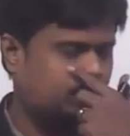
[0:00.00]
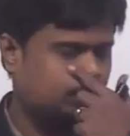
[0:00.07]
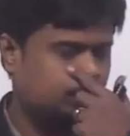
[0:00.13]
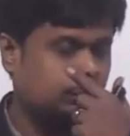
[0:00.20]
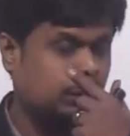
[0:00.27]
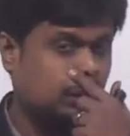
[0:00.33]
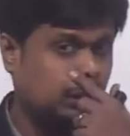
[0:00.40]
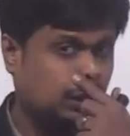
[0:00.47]

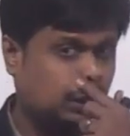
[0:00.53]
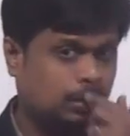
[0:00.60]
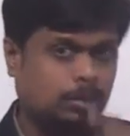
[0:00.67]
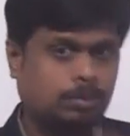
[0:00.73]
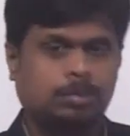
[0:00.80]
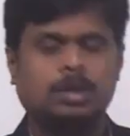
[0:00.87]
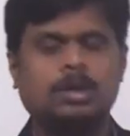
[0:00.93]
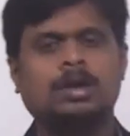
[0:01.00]
replacement
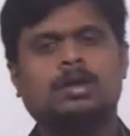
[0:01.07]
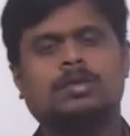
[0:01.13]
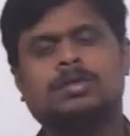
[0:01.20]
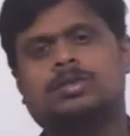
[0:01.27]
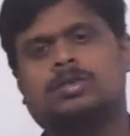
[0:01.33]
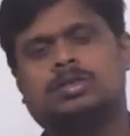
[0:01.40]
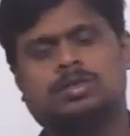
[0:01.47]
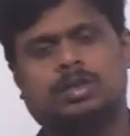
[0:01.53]
algorithm
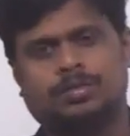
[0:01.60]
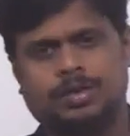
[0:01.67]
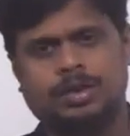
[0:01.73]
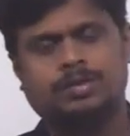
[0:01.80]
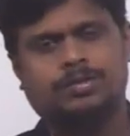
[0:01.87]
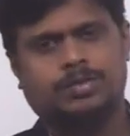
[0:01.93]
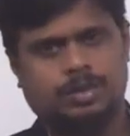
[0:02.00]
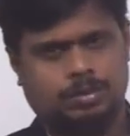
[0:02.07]
which is
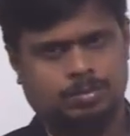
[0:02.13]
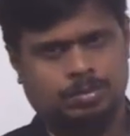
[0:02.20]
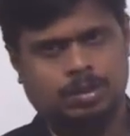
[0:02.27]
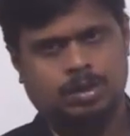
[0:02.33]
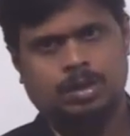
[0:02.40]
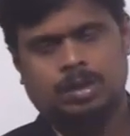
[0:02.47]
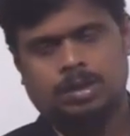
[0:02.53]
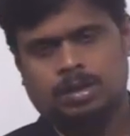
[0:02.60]
suffering from
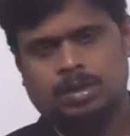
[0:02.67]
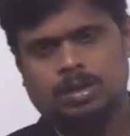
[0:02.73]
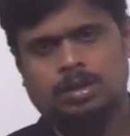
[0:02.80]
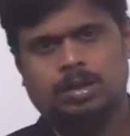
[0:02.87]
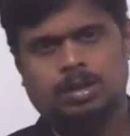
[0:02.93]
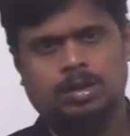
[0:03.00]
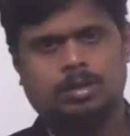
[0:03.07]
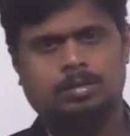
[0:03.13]

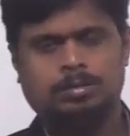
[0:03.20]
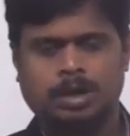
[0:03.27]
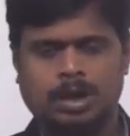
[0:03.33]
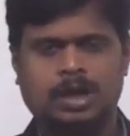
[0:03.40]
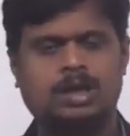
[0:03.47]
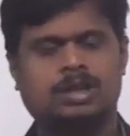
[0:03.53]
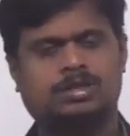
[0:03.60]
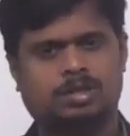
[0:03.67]

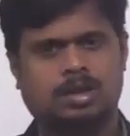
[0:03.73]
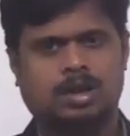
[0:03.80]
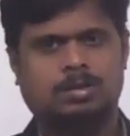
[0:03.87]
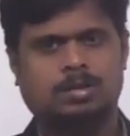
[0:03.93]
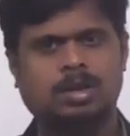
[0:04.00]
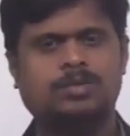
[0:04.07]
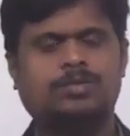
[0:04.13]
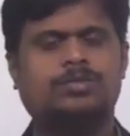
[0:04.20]
Bilady's
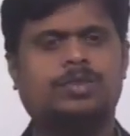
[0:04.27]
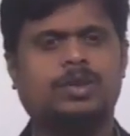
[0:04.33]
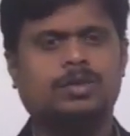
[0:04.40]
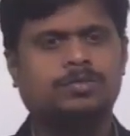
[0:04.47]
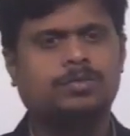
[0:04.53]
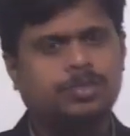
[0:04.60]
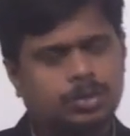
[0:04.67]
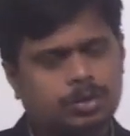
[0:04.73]
anomaly
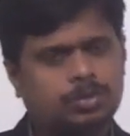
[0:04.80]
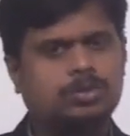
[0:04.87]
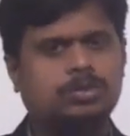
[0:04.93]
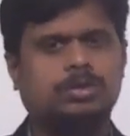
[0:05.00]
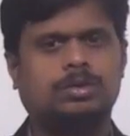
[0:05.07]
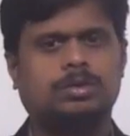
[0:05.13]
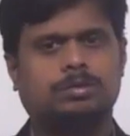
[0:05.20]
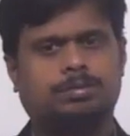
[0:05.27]
for
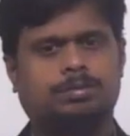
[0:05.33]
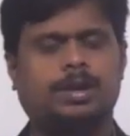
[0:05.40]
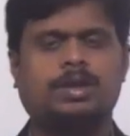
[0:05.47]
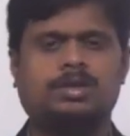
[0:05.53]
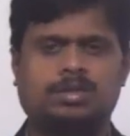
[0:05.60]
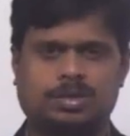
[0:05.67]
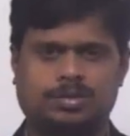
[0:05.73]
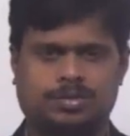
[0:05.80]
few
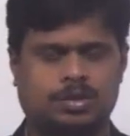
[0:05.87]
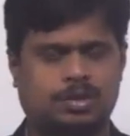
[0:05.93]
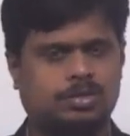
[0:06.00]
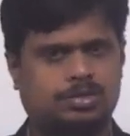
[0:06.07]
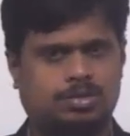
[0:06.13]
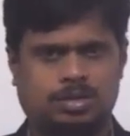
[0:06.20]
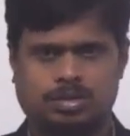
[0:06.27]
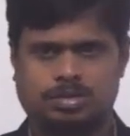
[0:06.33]
page
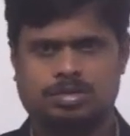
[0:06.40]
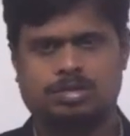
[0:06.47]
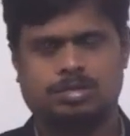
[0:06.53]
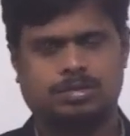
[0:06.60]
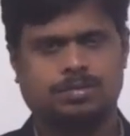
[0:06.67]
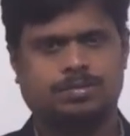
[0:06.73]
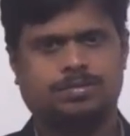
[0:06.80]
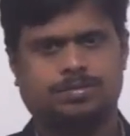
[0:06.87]
reference
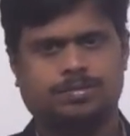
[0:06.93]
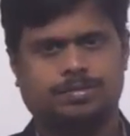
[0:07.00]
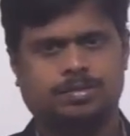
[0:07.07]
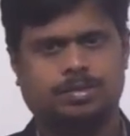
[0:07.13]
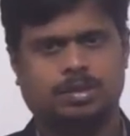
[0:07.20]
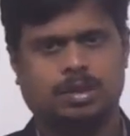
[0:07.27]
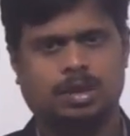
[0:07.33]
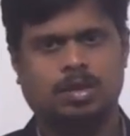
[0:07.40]
strings.
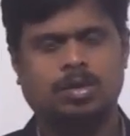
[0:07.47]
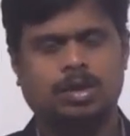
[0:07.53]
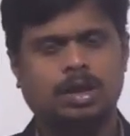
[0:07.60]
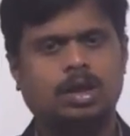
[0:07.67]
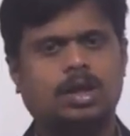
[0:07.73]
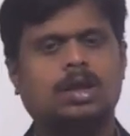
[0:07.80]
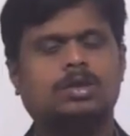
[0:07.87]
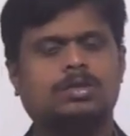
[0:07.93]

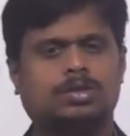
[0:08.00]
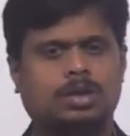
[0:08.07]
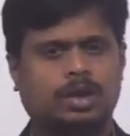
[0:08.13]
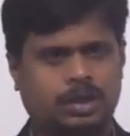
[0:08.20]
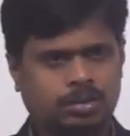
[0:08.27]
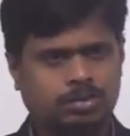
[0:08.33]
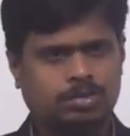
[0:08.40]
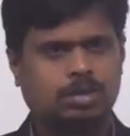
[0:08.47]
Okay, so
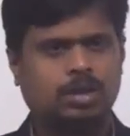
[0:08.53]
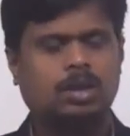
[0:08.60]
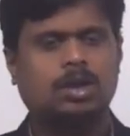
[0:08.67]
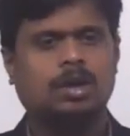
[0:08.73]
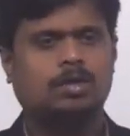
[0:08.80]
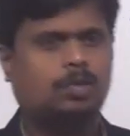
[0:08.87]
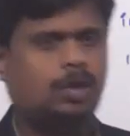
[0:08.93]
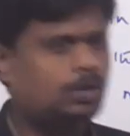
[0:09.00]
hence
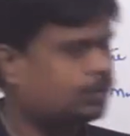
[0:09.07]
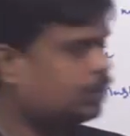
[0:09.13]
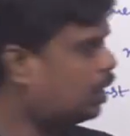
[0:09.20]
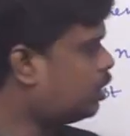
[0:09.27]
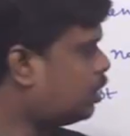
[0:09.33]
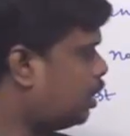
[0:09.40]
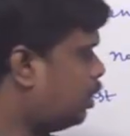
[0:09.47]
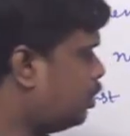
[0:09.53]
what we
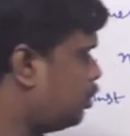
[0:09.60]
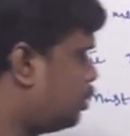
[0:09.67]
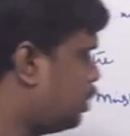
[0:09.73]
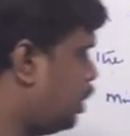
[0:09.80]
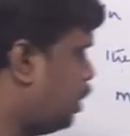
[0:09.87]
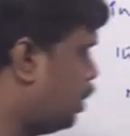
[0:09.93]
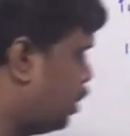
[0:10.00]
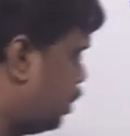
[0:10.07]
are trying to
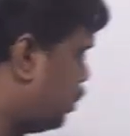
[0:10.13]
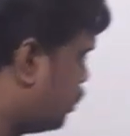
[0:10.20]
say here